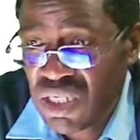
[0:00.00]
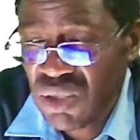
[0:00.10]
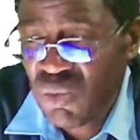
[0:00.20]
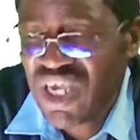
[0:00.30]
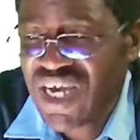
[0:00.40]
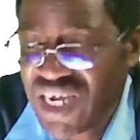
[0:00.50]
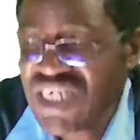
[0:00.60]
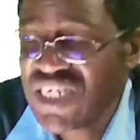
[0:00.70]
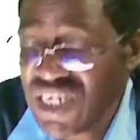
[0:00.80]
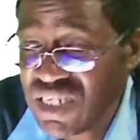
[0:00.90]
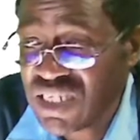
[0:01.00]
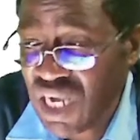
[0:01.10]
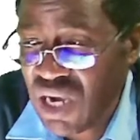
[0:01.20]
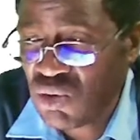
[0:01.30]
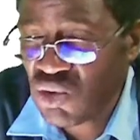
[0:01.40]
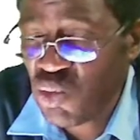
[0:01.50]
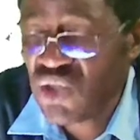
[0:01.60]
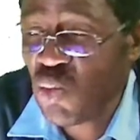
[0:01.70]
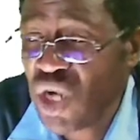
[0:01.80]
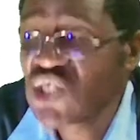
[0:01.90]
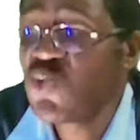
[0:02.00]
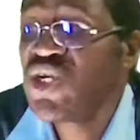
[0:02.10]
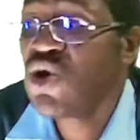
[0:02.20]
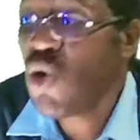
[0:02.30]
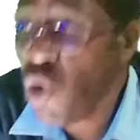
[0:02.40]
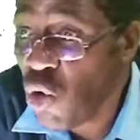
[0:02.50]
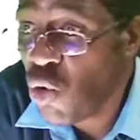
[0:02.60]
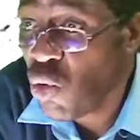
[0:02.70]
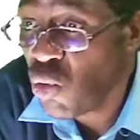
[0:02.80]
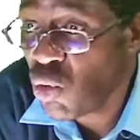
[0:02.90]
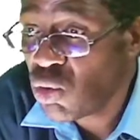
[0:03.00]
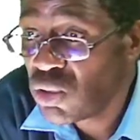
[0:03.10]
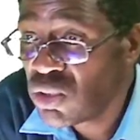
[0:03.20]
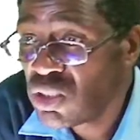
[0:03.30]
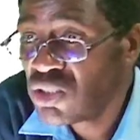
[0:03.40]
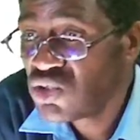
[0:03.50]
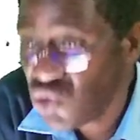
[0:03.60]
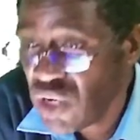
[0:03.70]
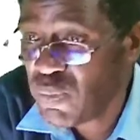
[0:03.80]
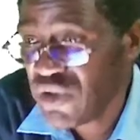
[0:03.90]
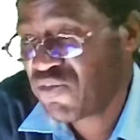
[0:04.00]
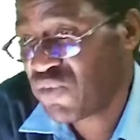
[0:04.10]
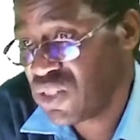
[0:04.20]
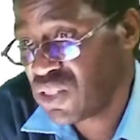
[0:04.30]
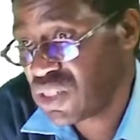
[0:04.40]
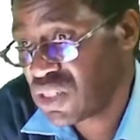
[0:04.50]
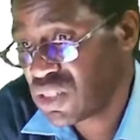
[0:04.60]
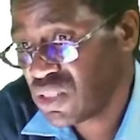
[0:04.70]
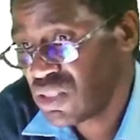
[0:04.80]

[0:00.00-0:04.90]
we credited this account with what we owe to the preference.